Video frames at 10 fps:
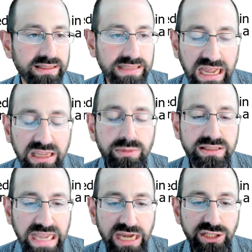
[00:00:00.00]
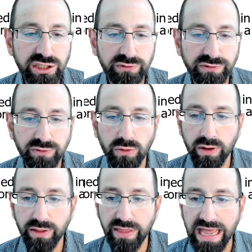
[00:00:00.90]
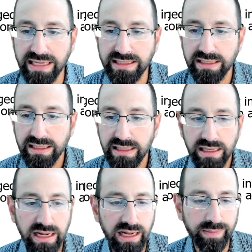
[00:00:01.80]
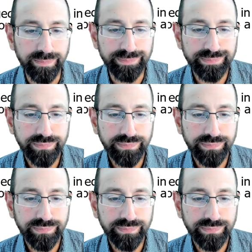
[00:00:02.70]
documentation for that um,